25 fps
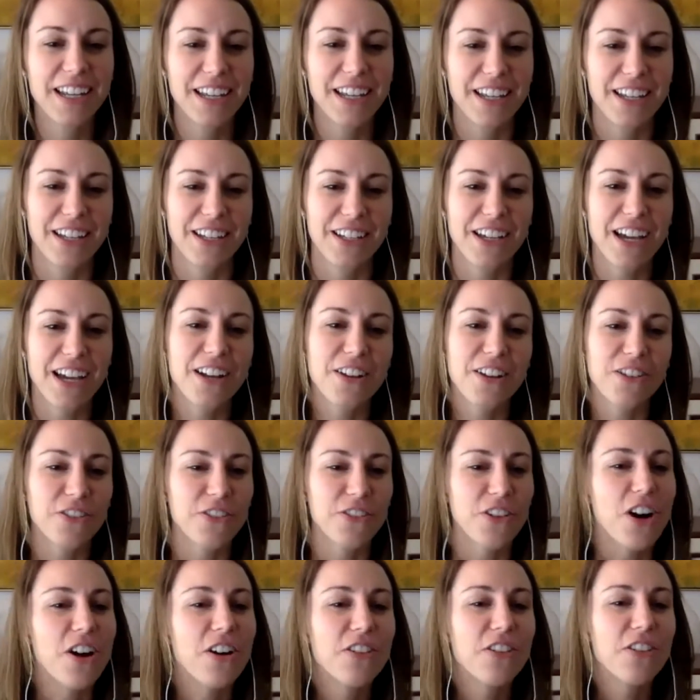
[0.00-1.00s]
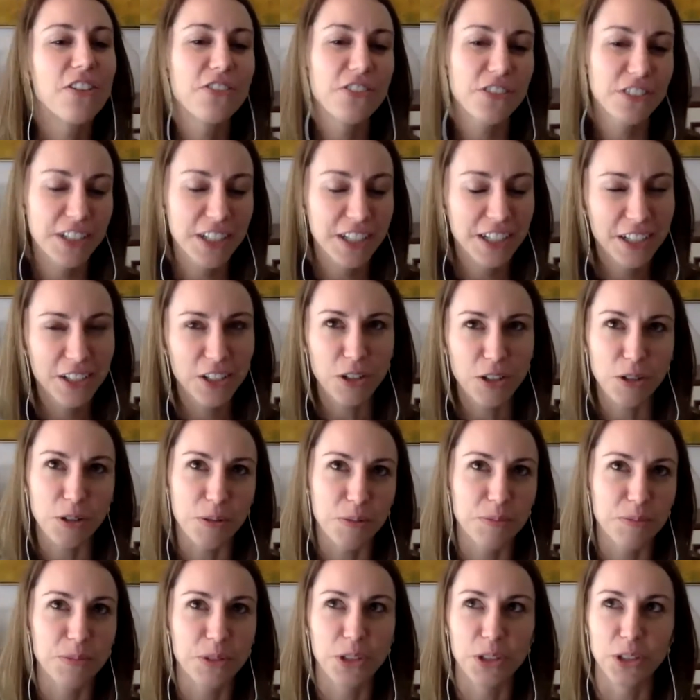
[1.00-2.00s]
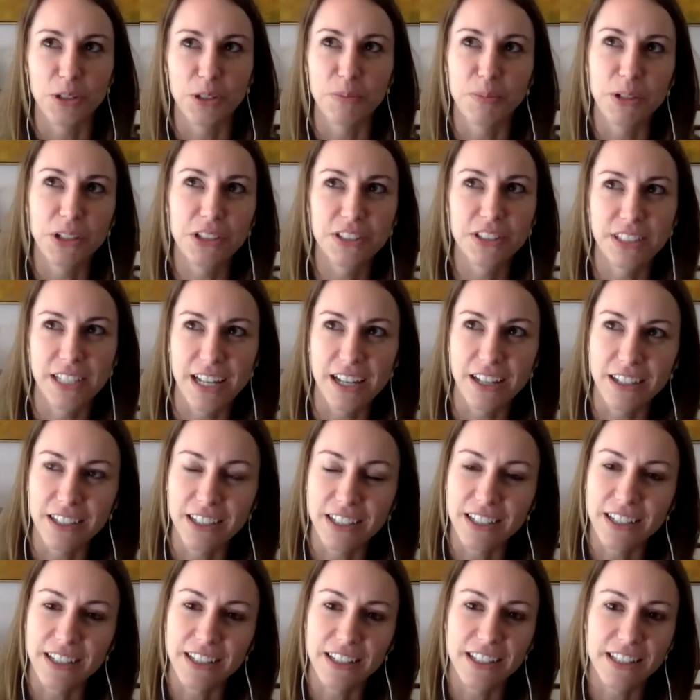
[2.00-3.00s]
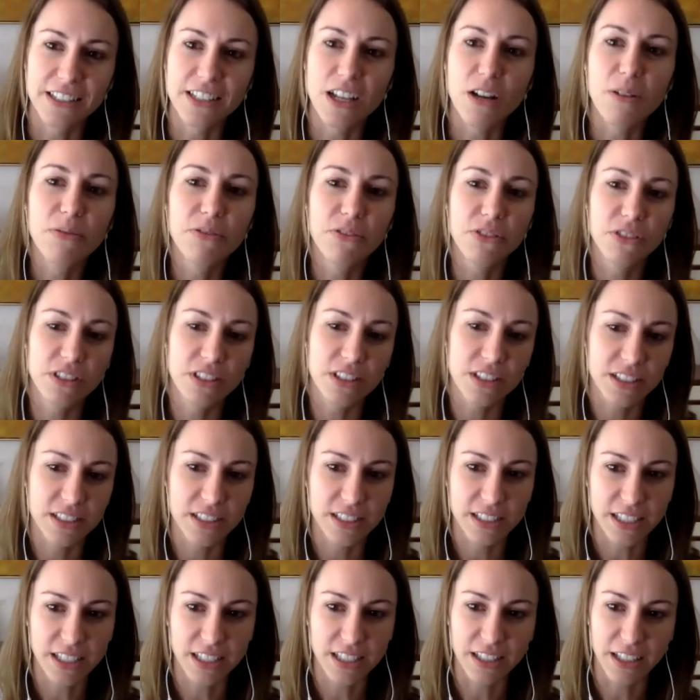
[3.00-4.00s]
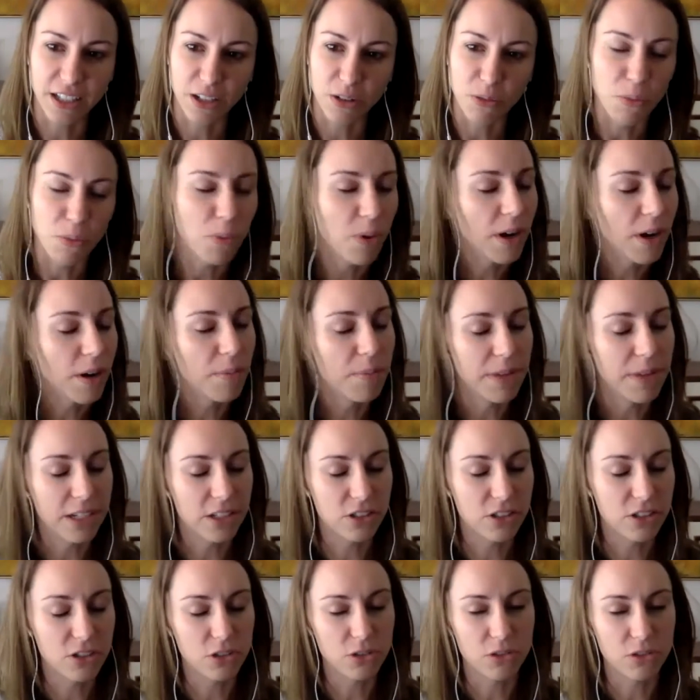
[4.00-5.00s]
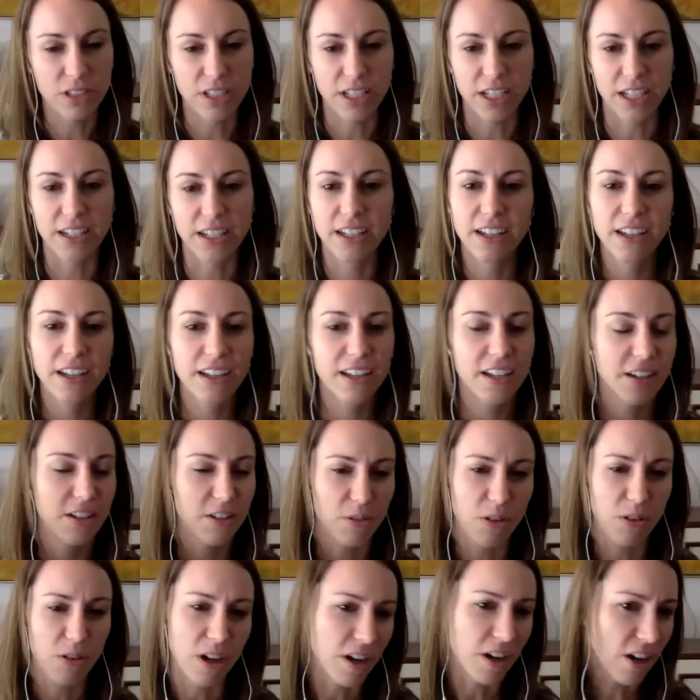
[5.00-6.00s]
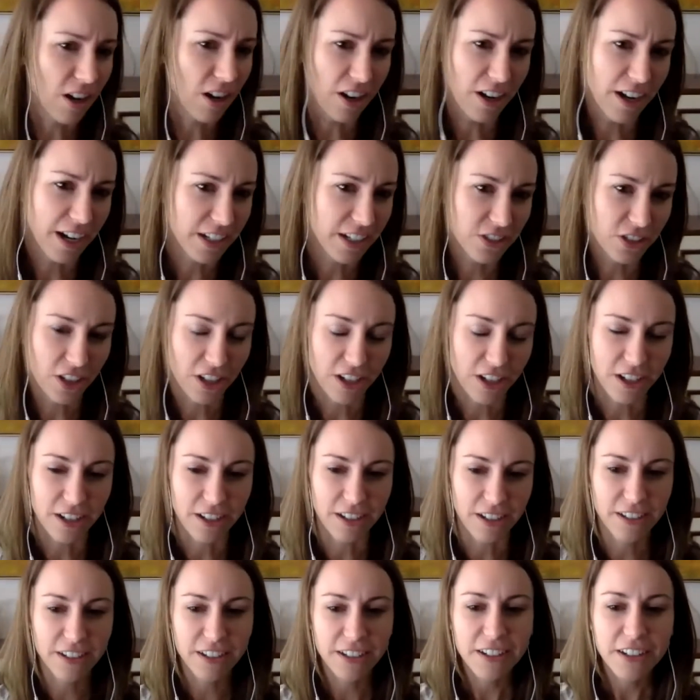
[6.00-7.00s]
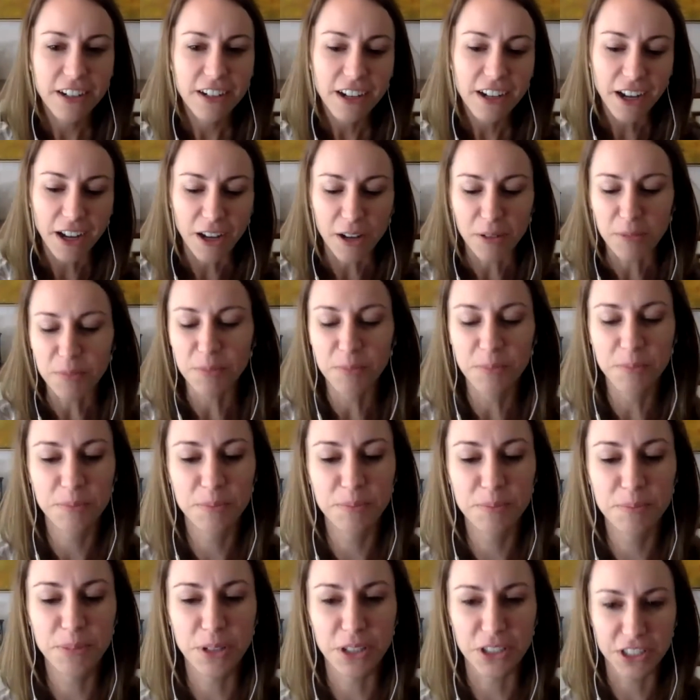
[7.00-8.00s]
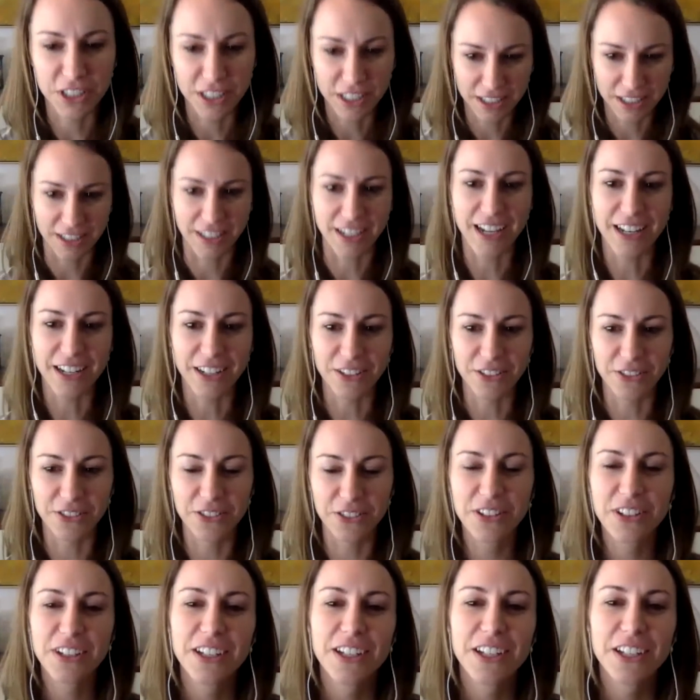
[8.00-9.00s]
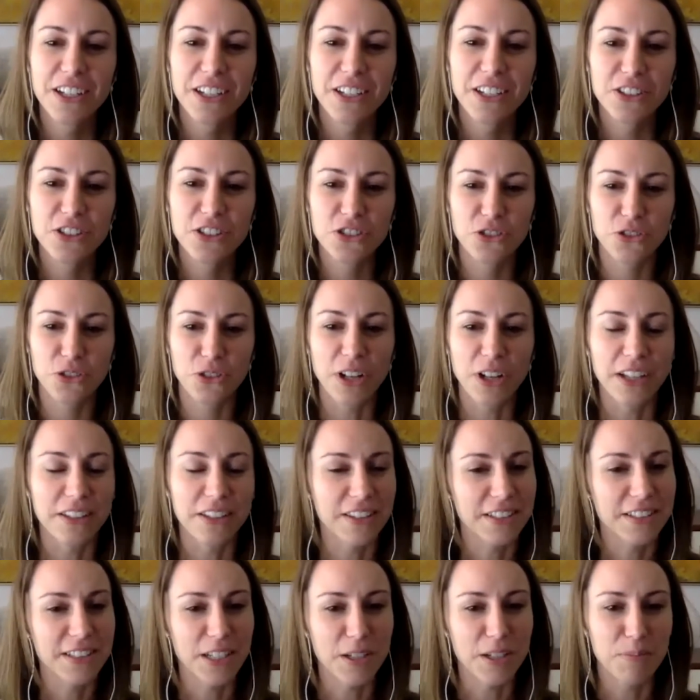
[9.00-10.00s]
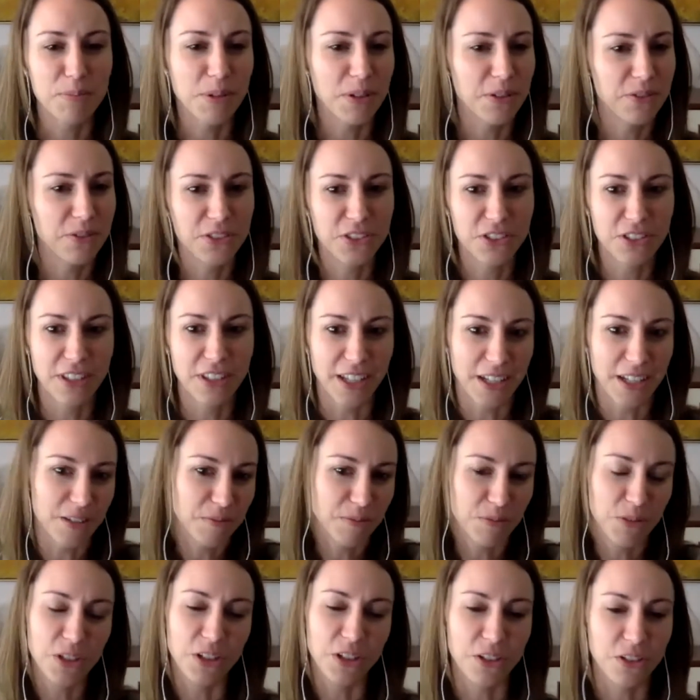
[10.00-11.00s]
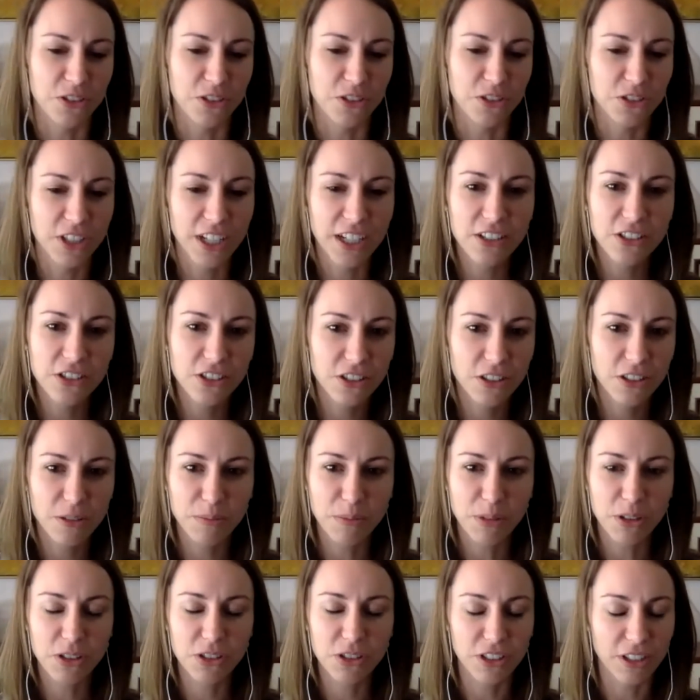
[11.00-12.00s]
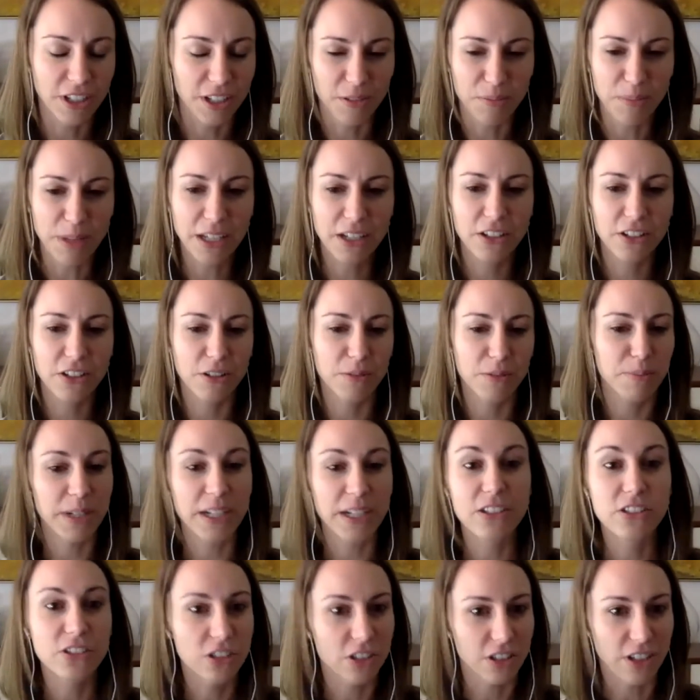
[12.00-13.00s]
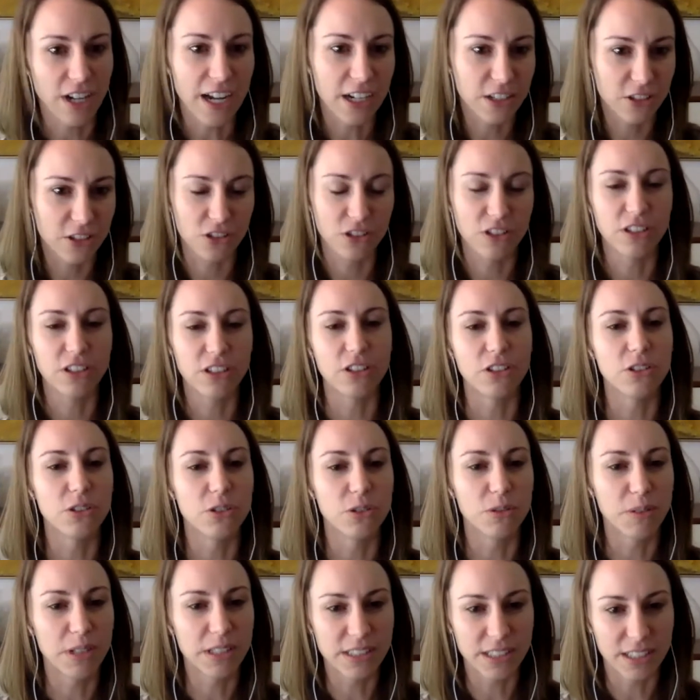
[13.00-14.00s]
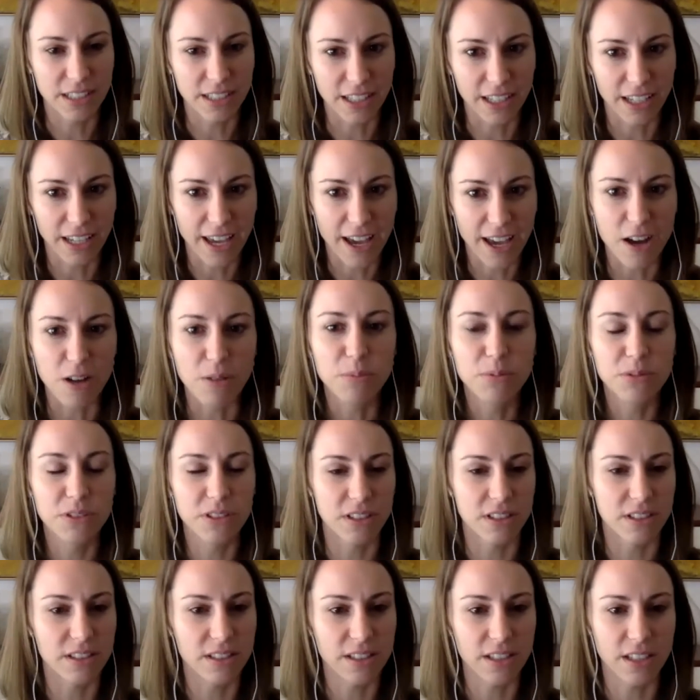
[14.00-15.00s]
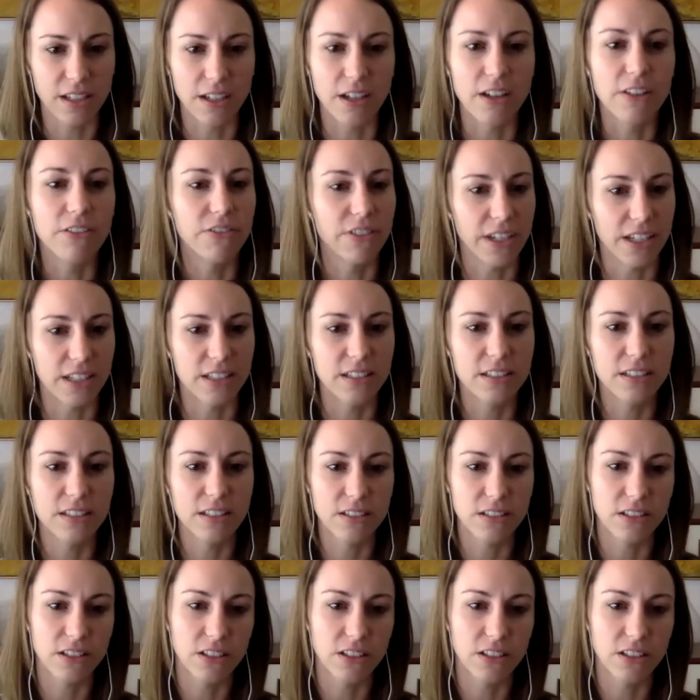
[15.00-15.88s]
kind of offering your personality. It's helpful to see like what makes you tick. Our HR person kind of threw out the tip of like, change your like make your picture actually you, because it like helps to see a face,